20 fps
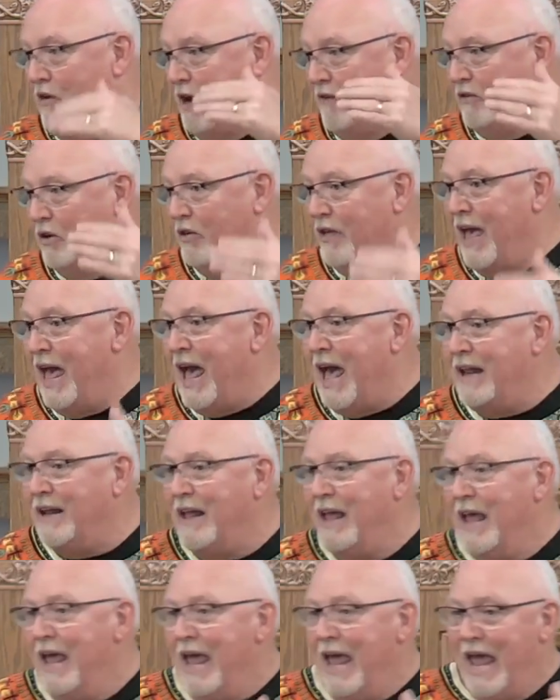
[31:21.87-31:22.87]
after that,
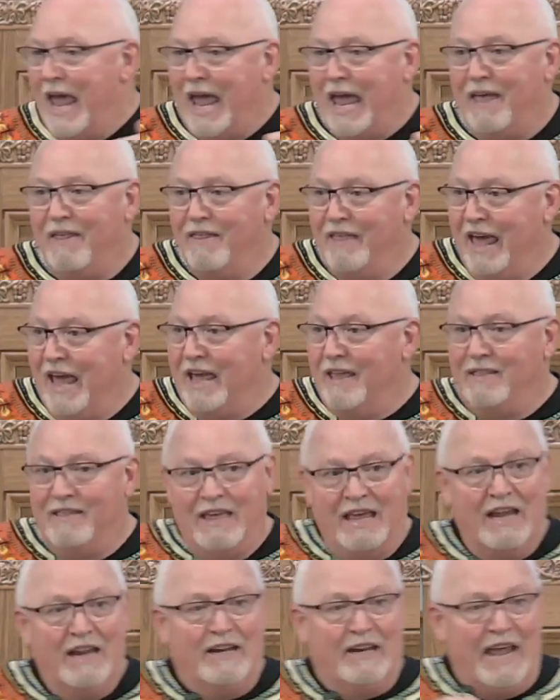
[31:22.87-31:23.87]
and they
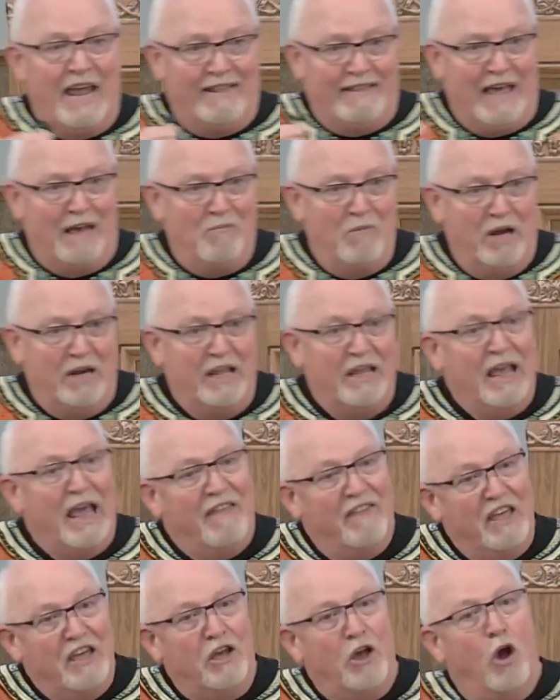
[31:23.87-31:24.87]
then take that money,
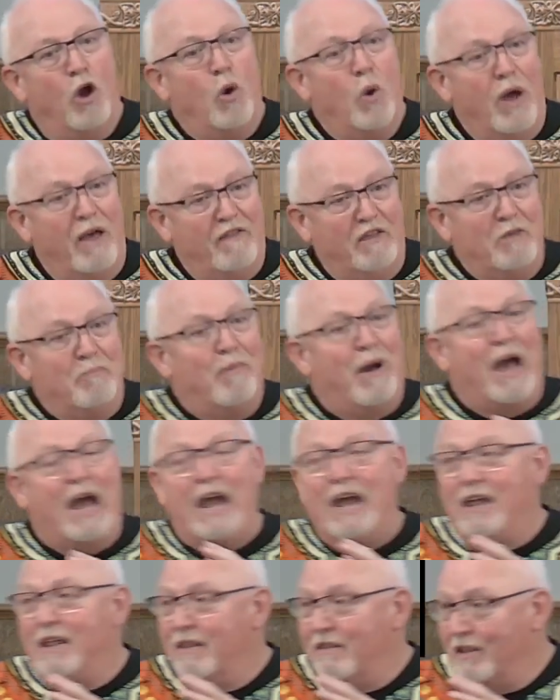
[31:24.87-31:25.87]
and they go and they
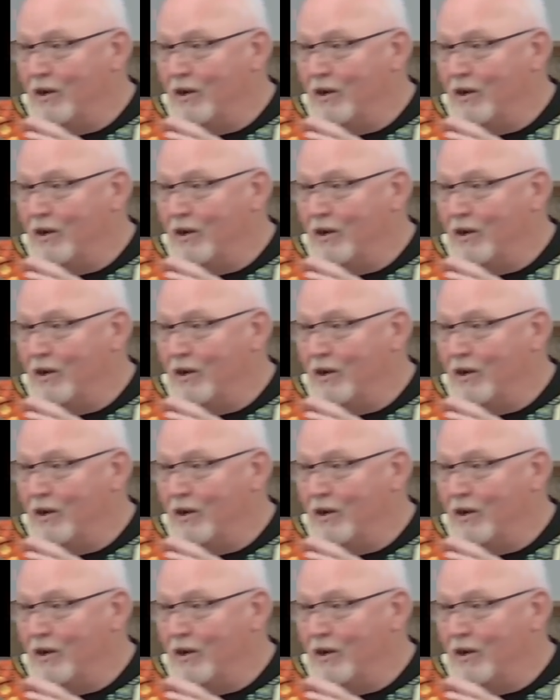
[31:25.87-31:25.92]
buy the